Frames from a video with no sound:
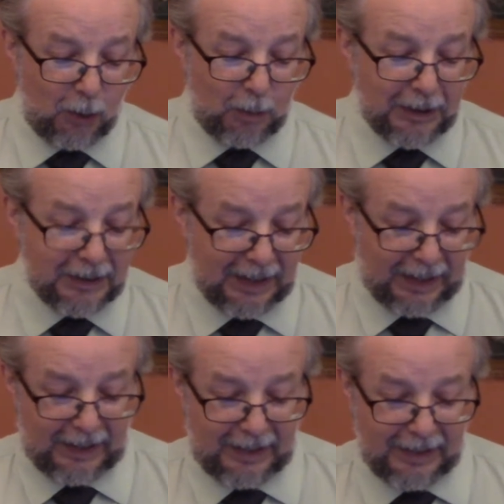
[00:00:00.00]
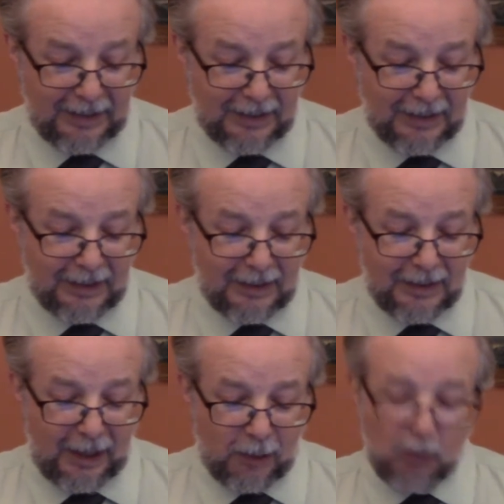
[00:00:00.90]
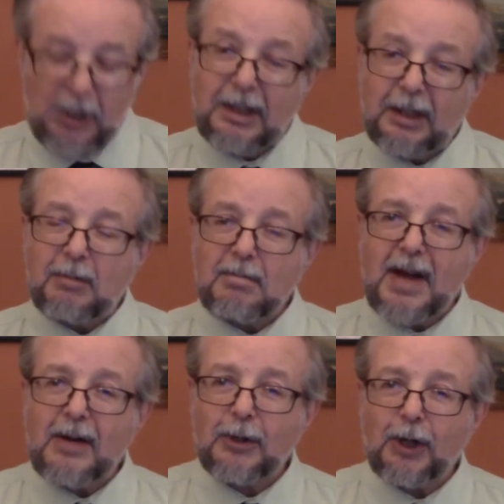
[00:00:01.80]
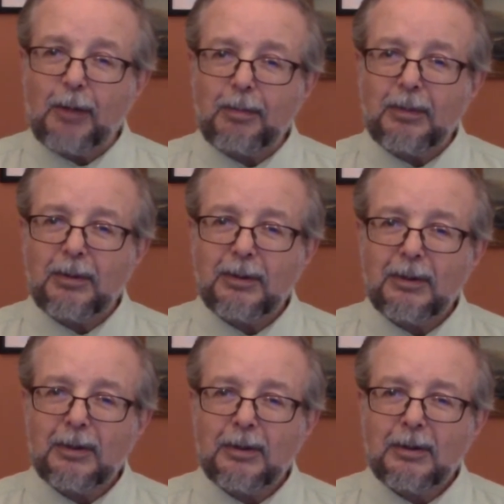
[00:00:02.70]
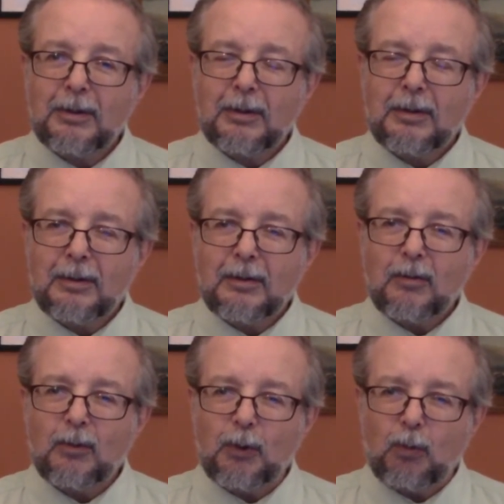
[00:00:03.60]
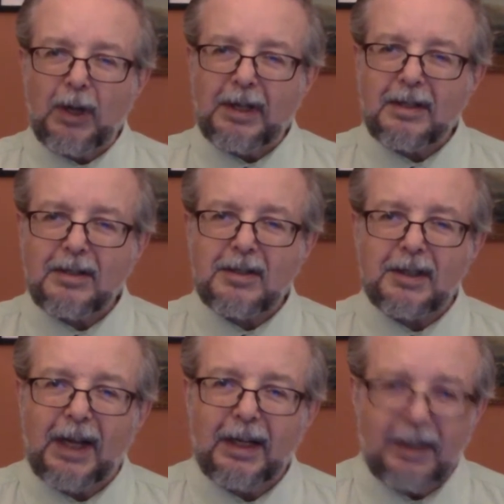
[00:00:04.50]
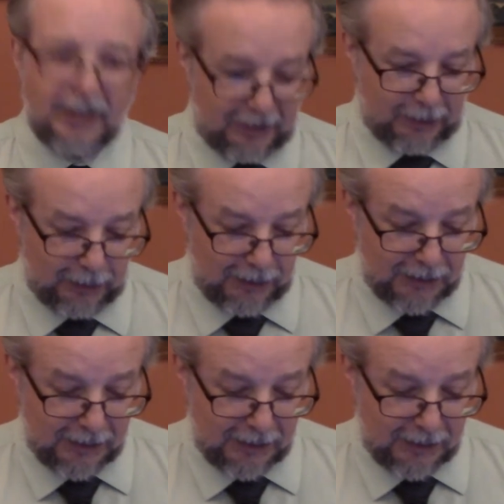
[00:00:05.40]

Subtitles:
in God, and we can mount up with wings like eagles.